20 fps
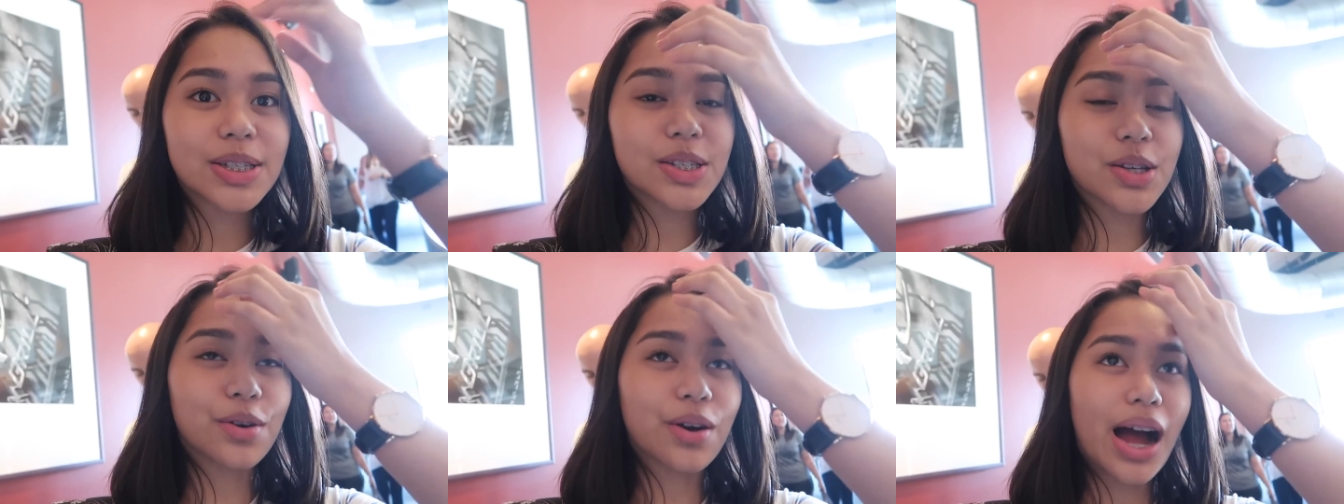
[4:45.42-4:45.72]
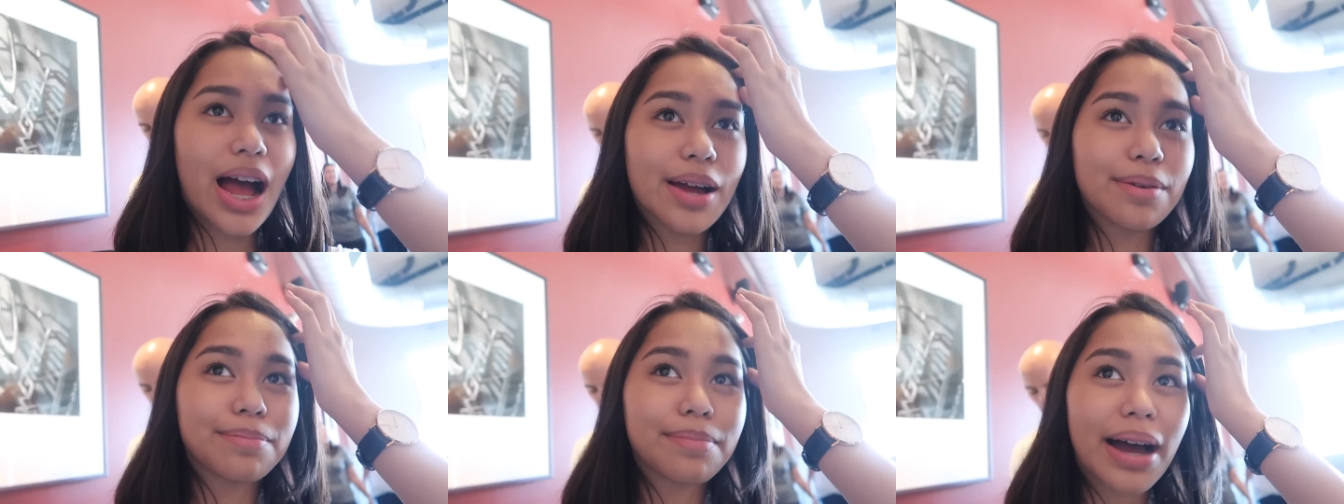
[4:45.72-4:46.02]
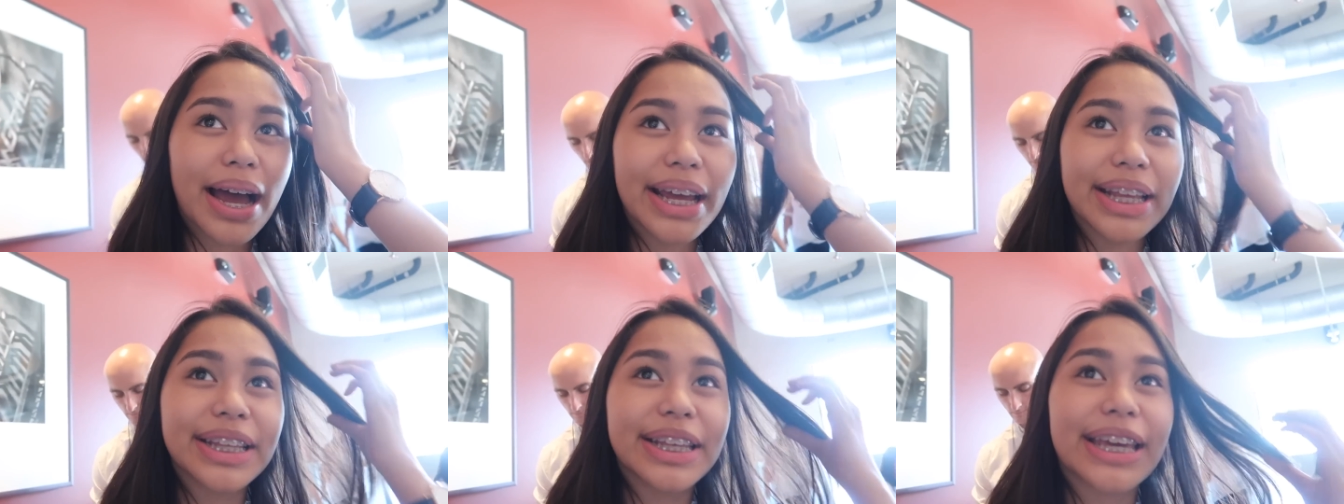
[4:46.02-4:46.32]
So I
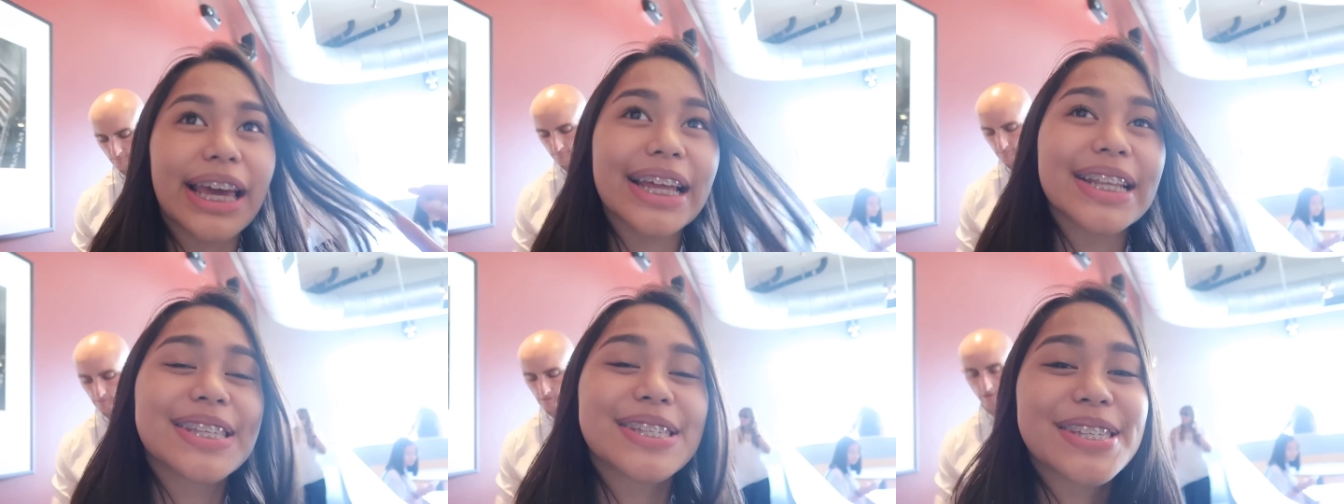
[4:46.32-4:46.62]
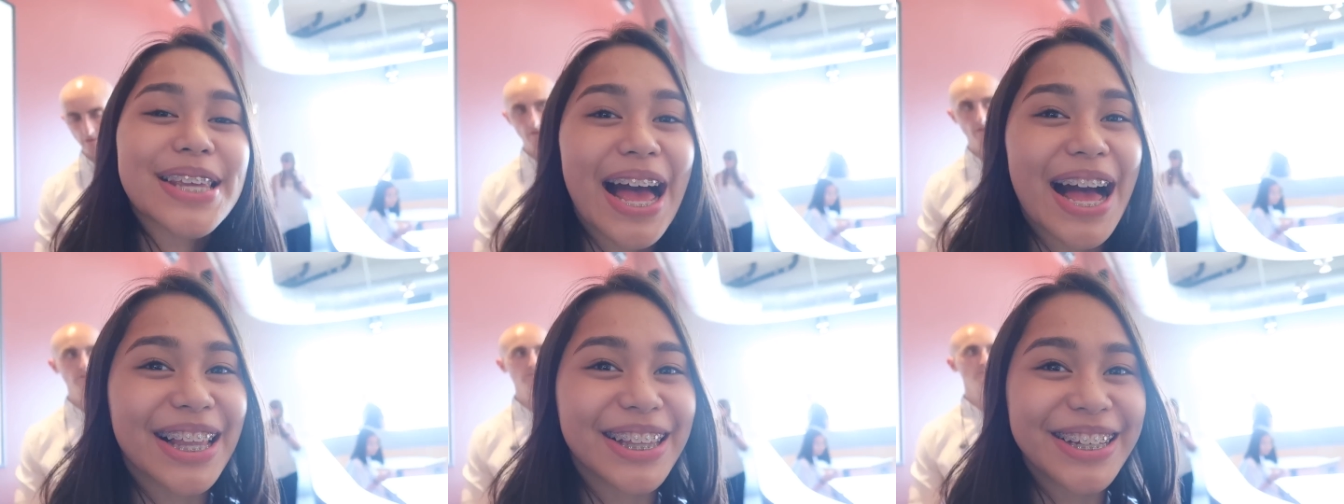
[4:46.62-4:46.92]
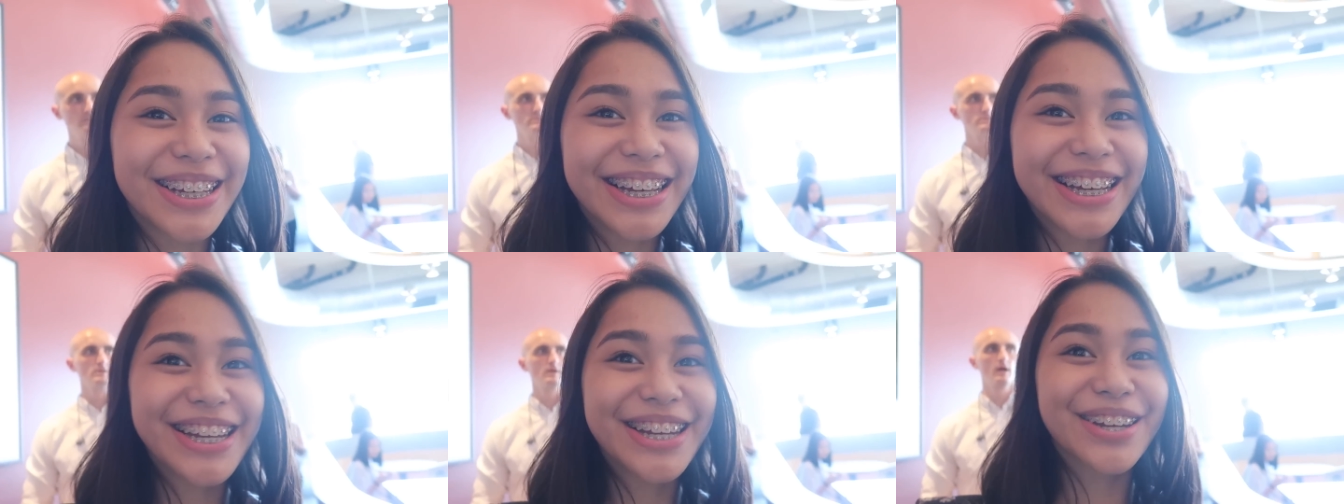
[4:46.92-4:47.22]
might get
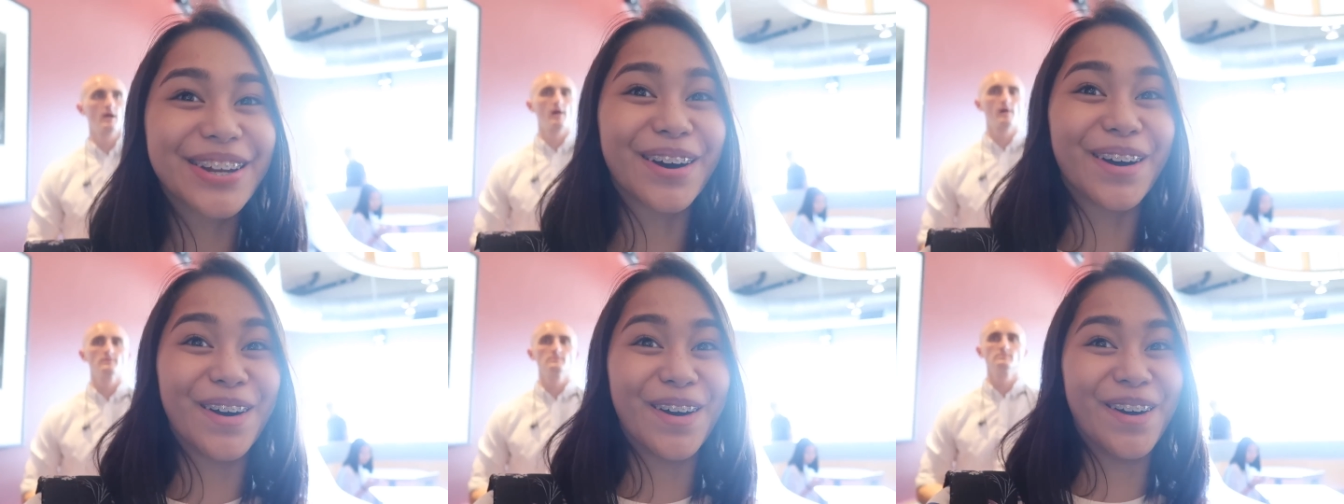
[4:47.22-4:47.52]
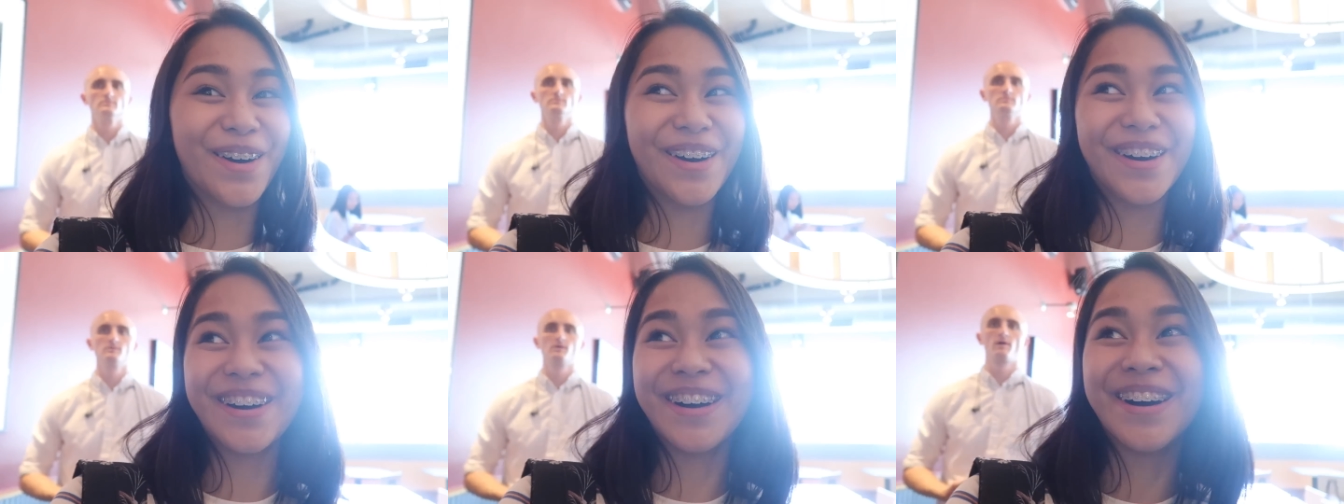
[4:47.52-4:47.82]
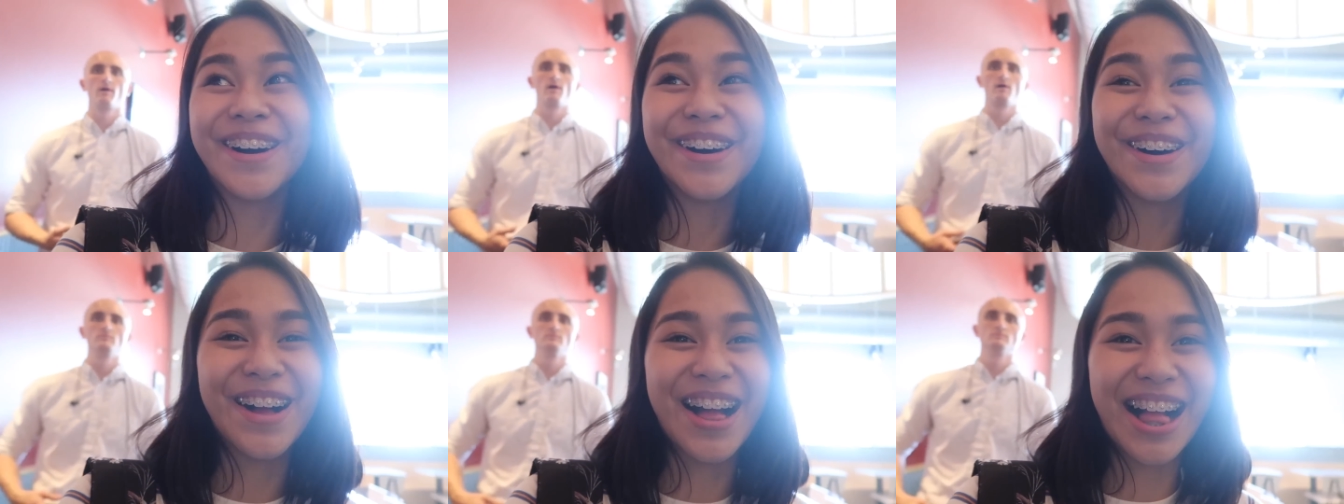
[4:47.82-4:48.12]
salad.
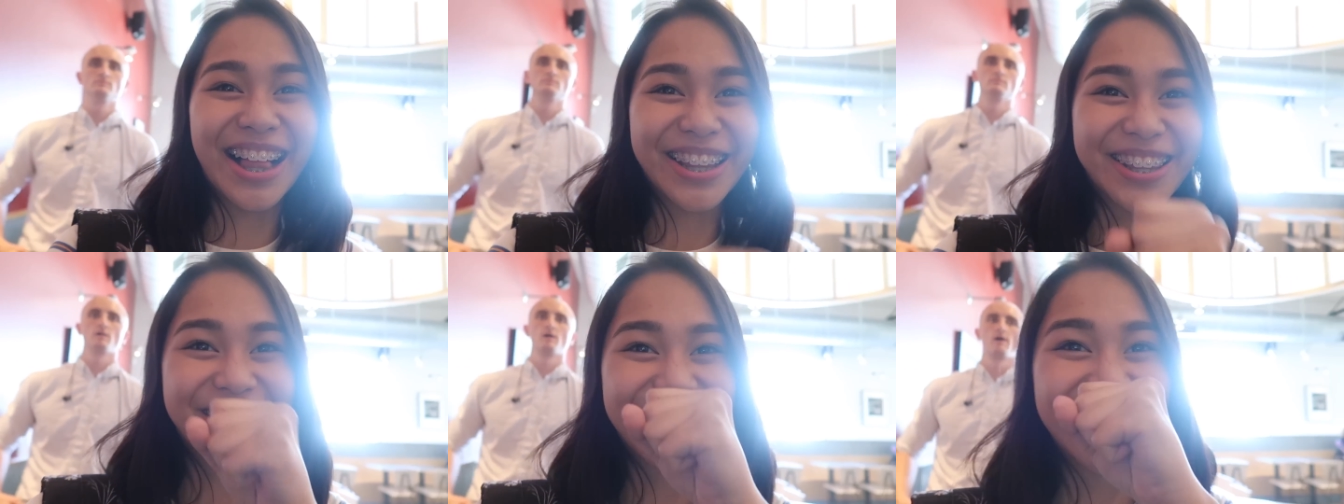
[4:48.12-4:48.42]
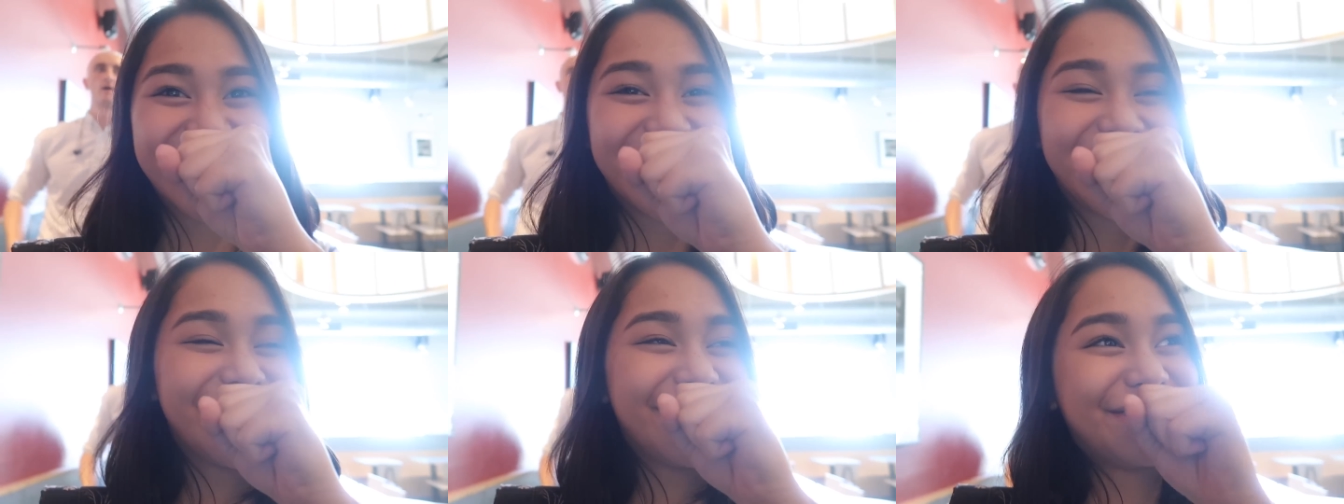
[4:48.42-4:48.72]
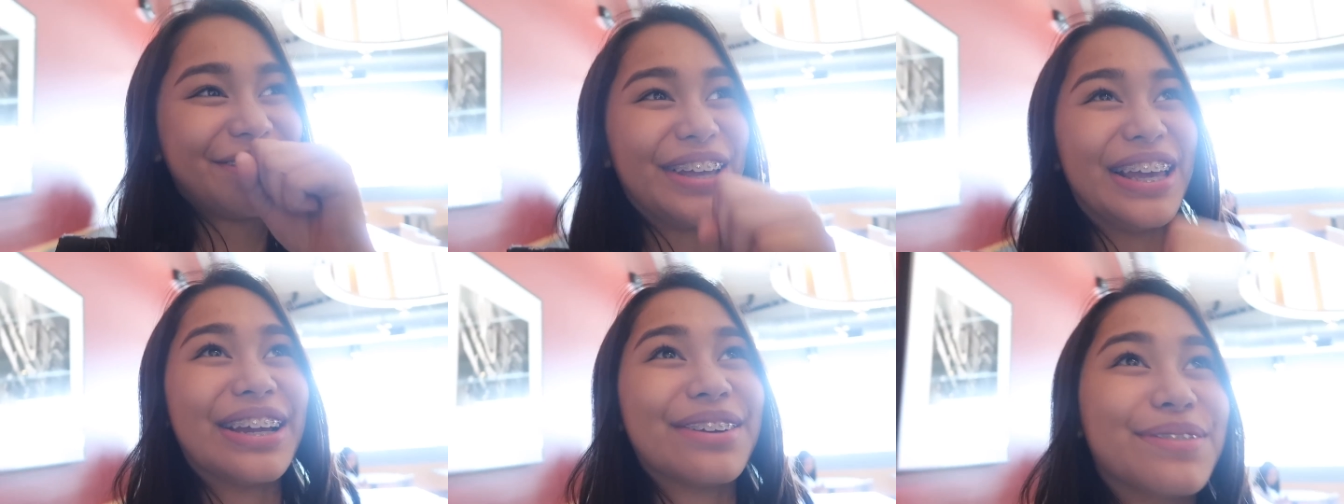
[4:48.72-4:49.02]
Oh, healthy
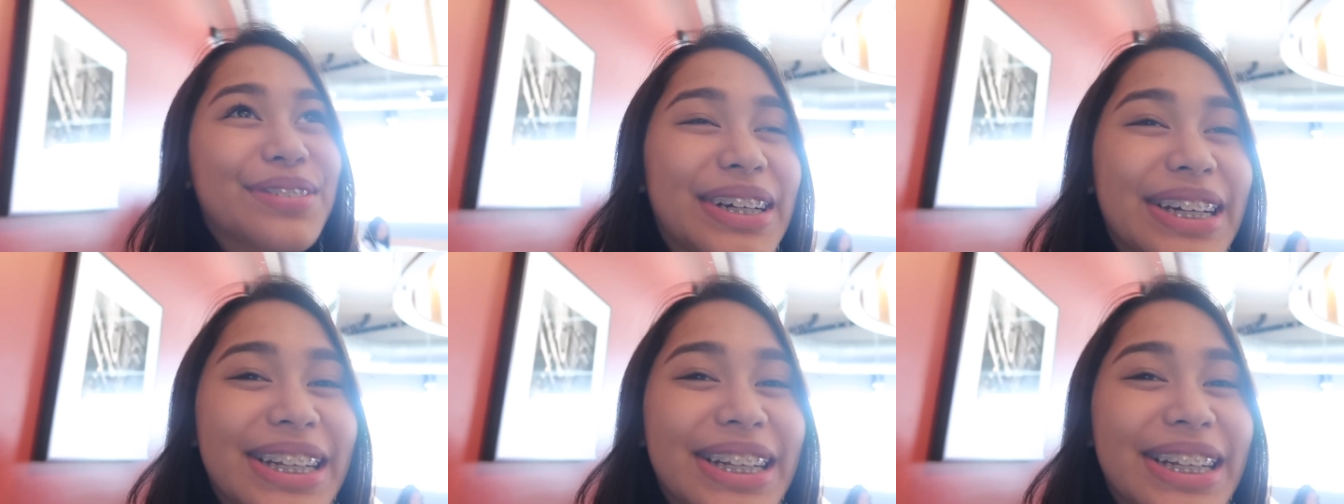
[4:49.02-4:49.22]
living.